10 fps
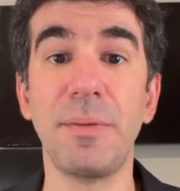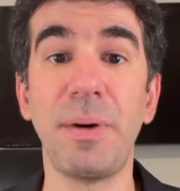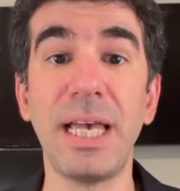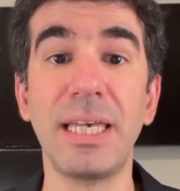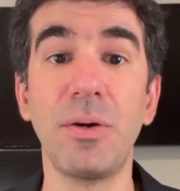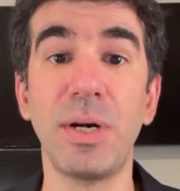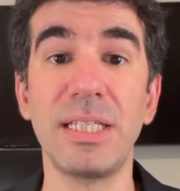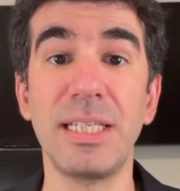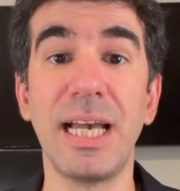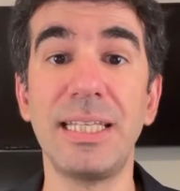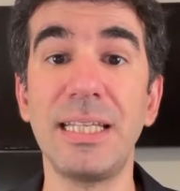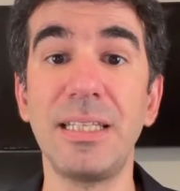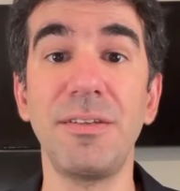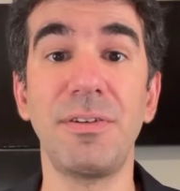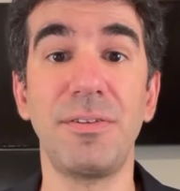the Pi KYC
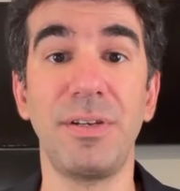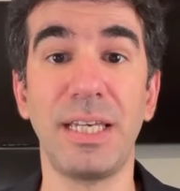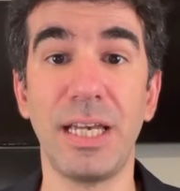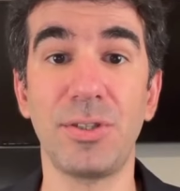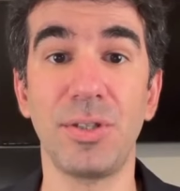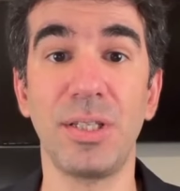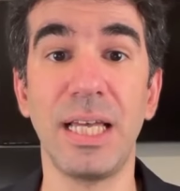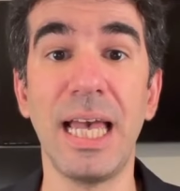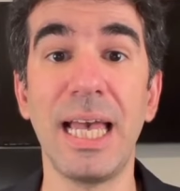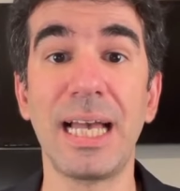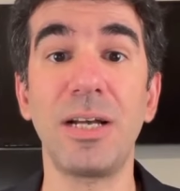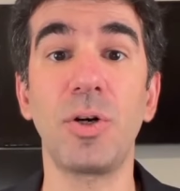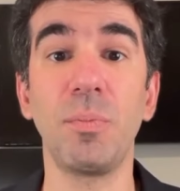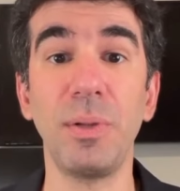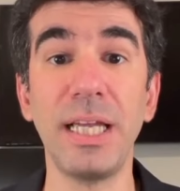identity verification can
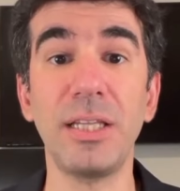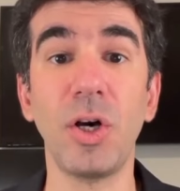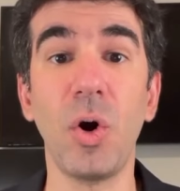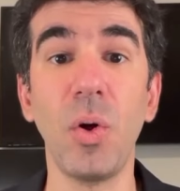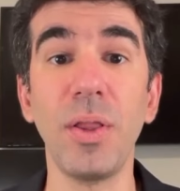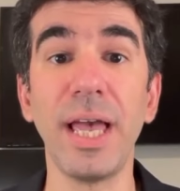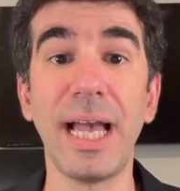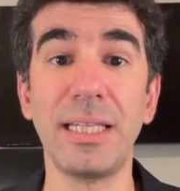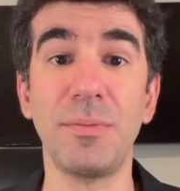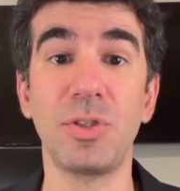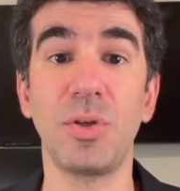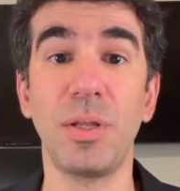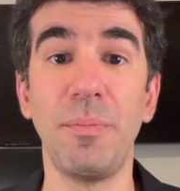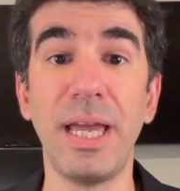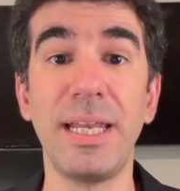complete all the items on
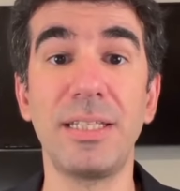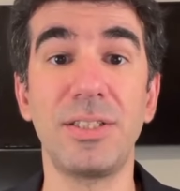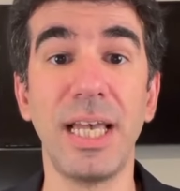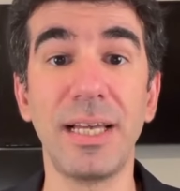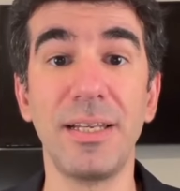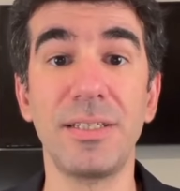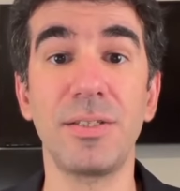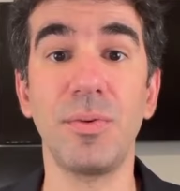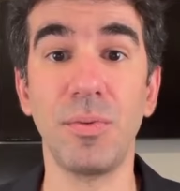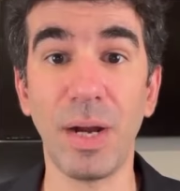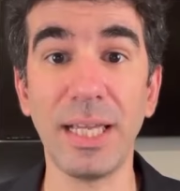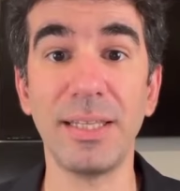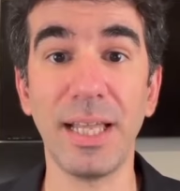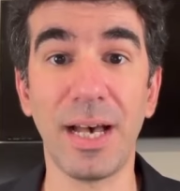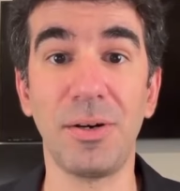the mainnet checklist right
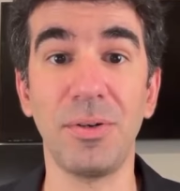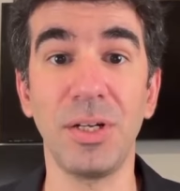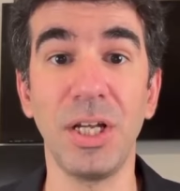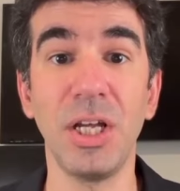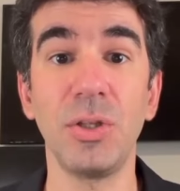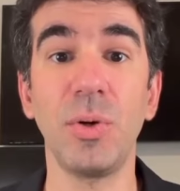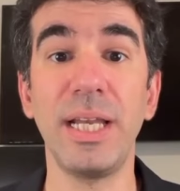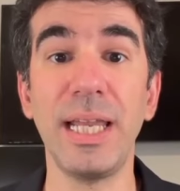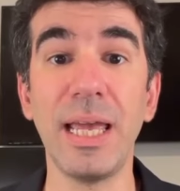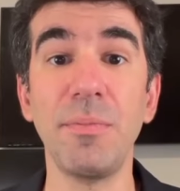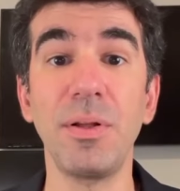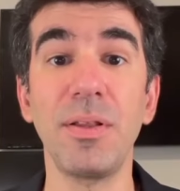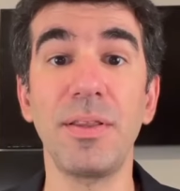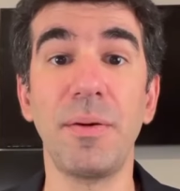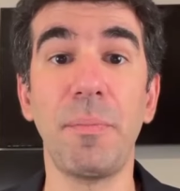now to
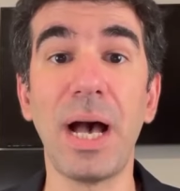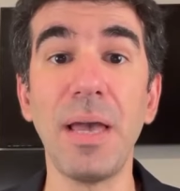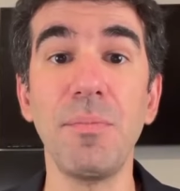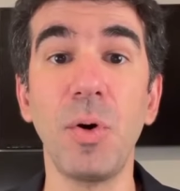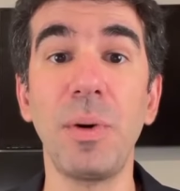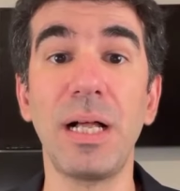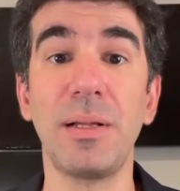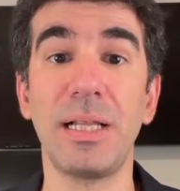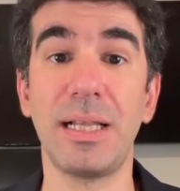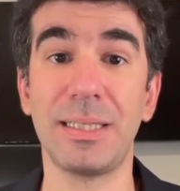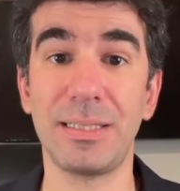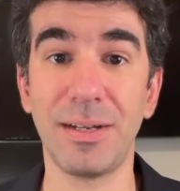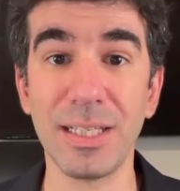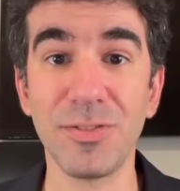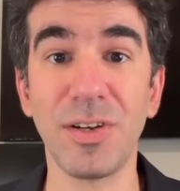enable their Pi Mobile
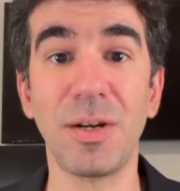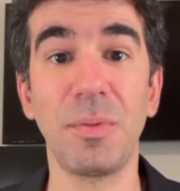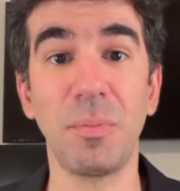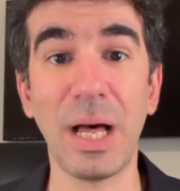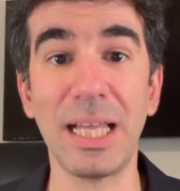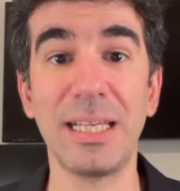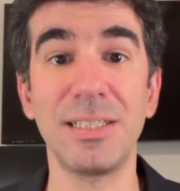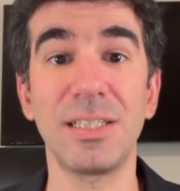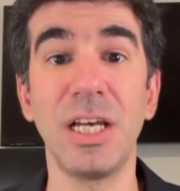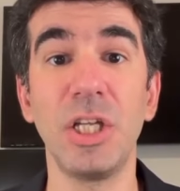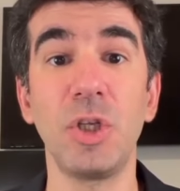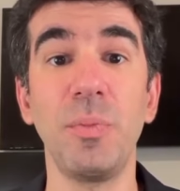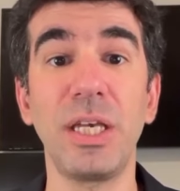transferable balance to be